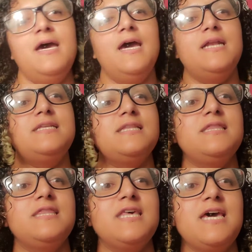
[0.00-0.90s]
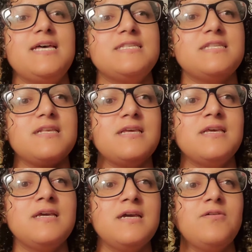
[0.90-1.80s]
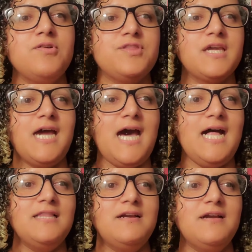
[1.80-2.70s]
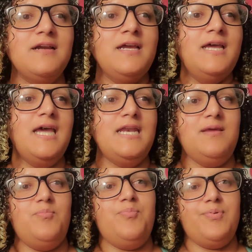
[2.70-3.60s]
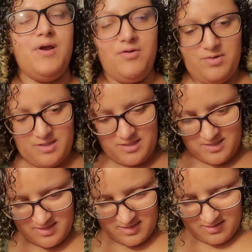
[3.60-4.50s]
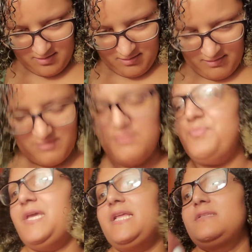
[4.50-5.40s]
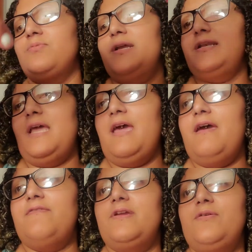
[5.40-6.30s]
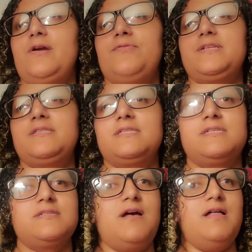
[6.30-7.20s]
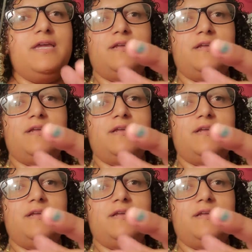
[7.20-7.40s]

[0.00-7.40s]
I did this with the collar, and it broke. All the beads went everywhere. This is all I